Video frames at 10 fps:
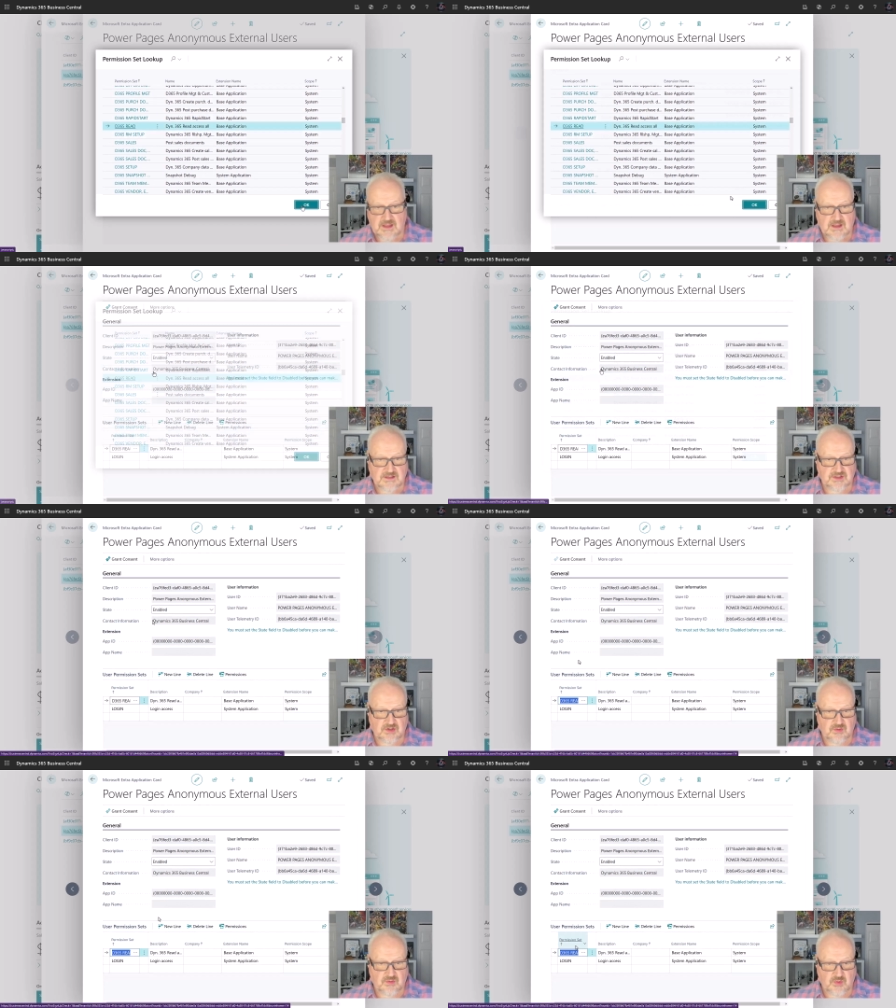So
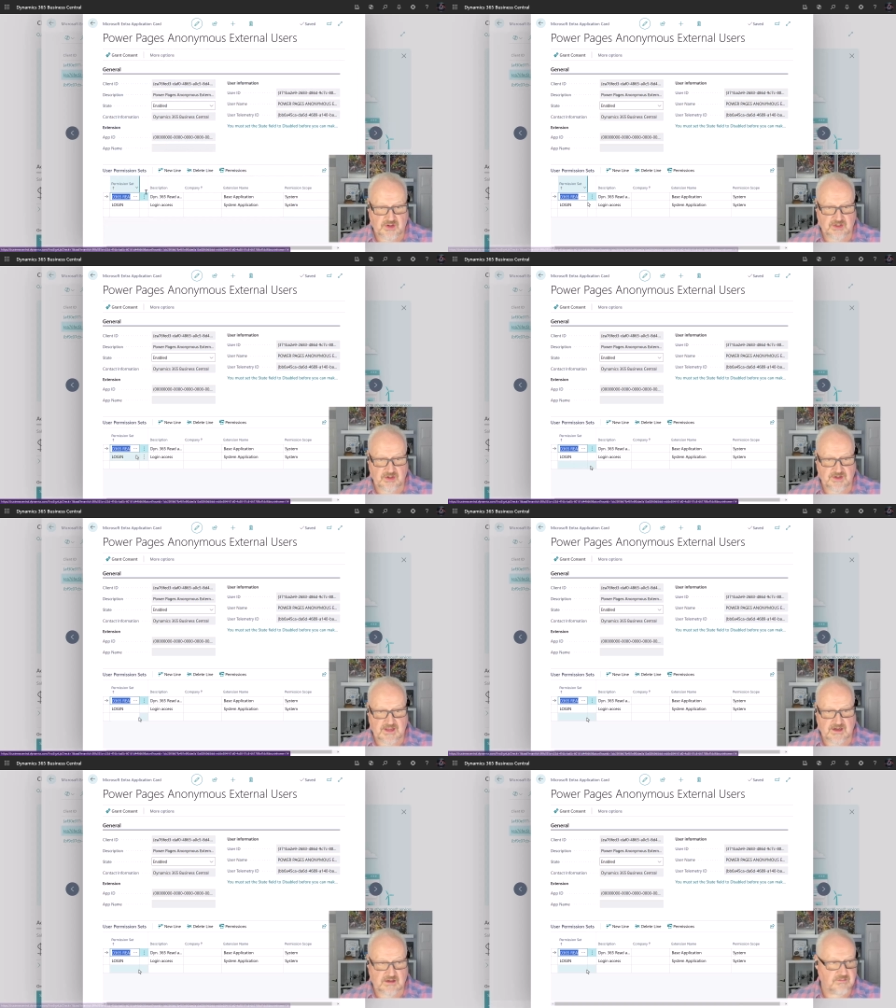we're good
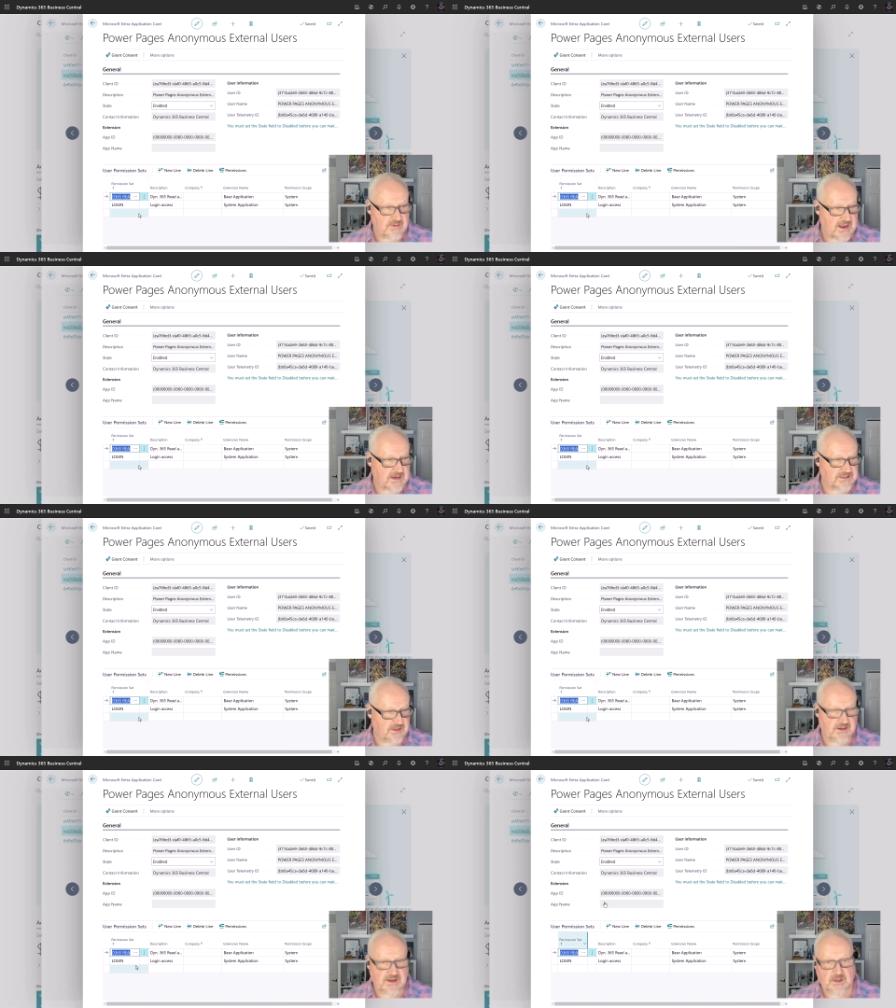here.
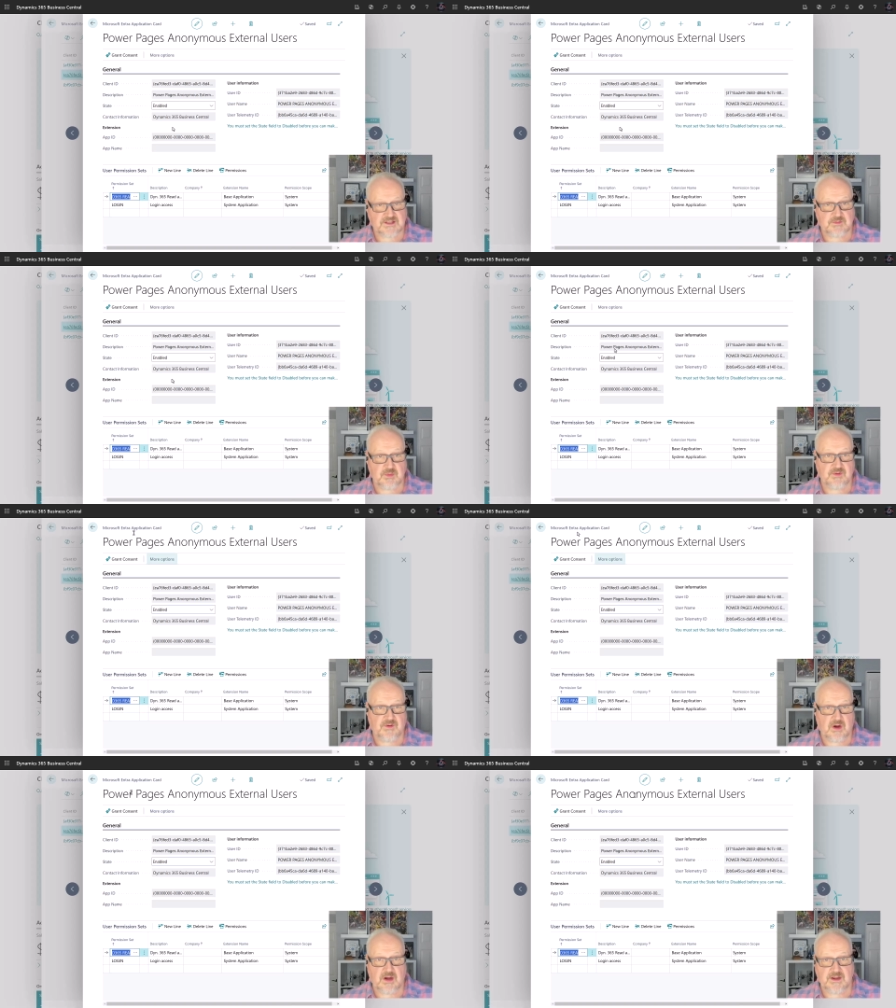Excellent. Now let's move
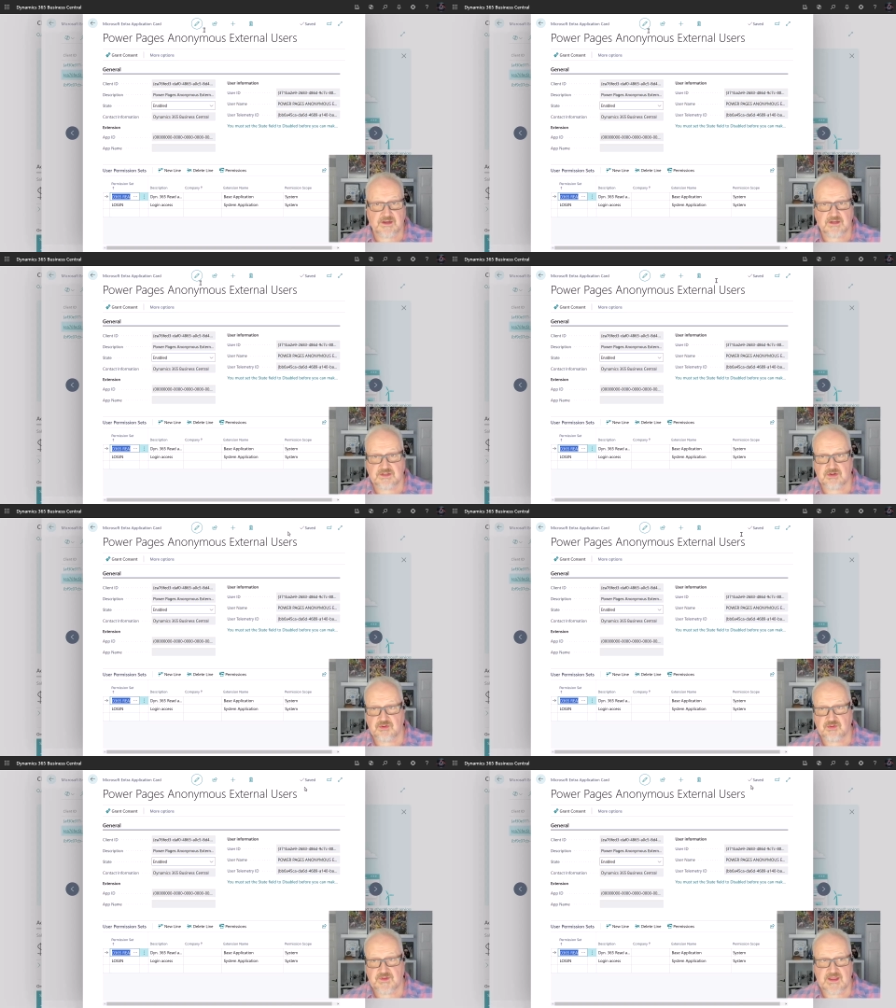on
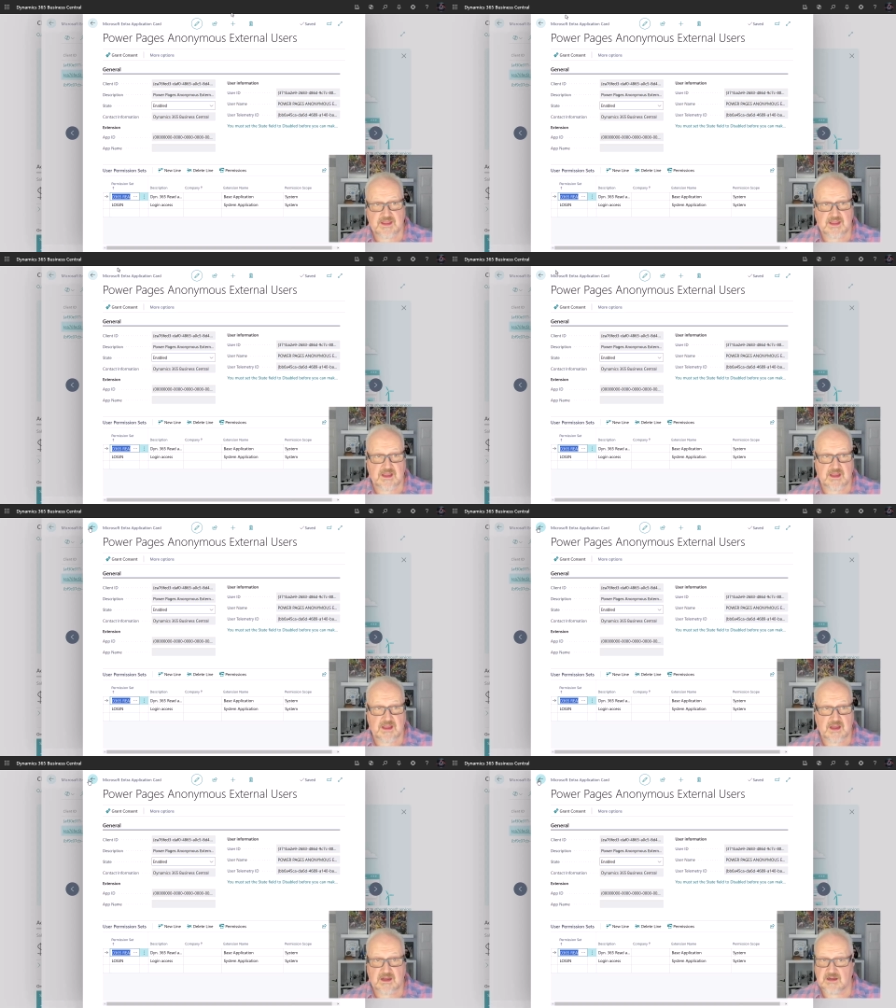to the
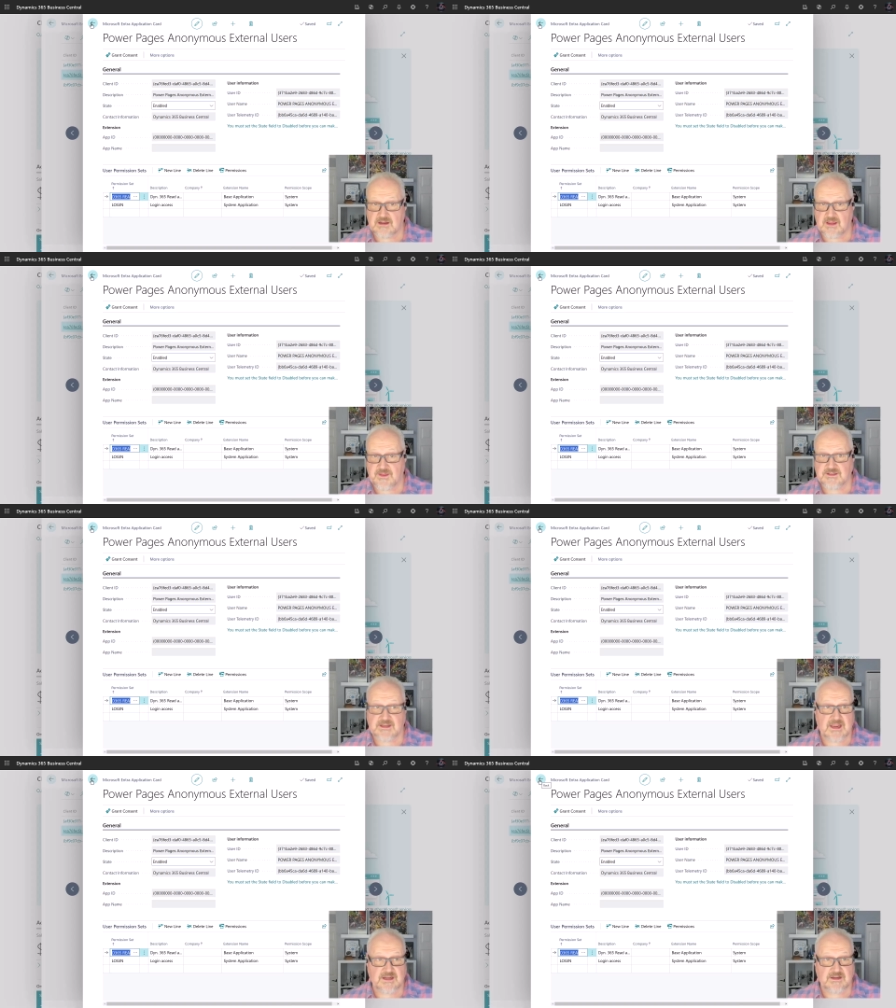
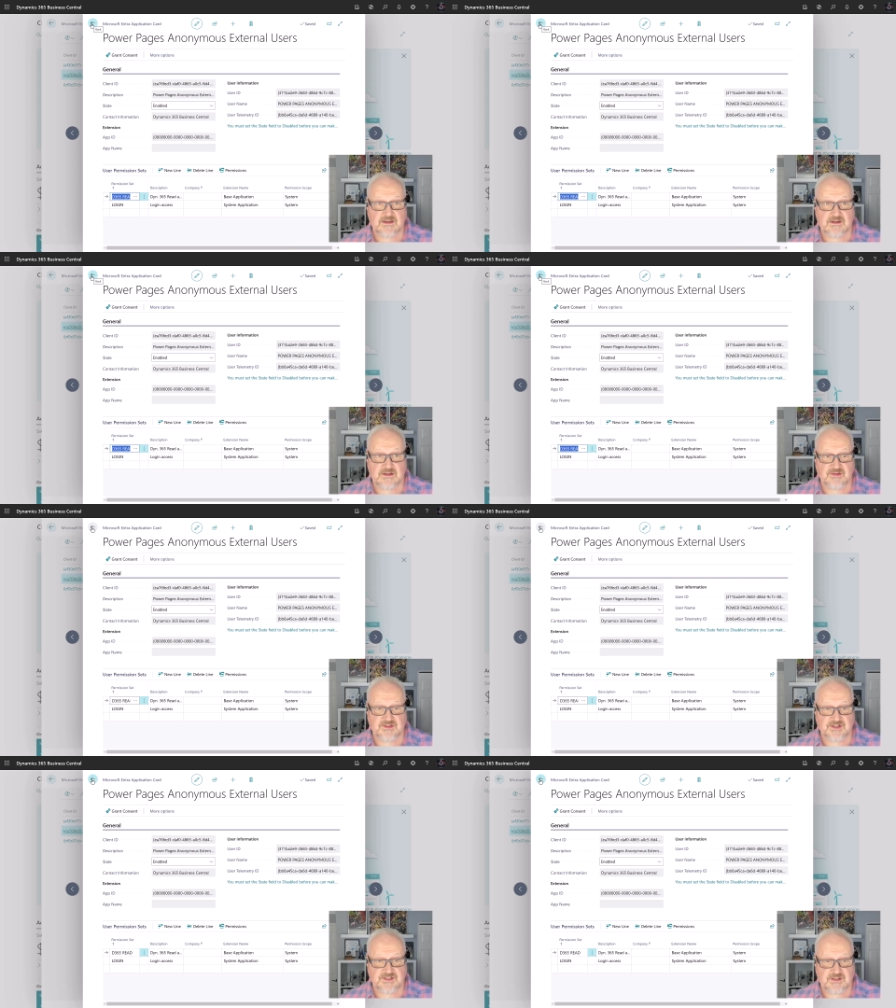authenticated users.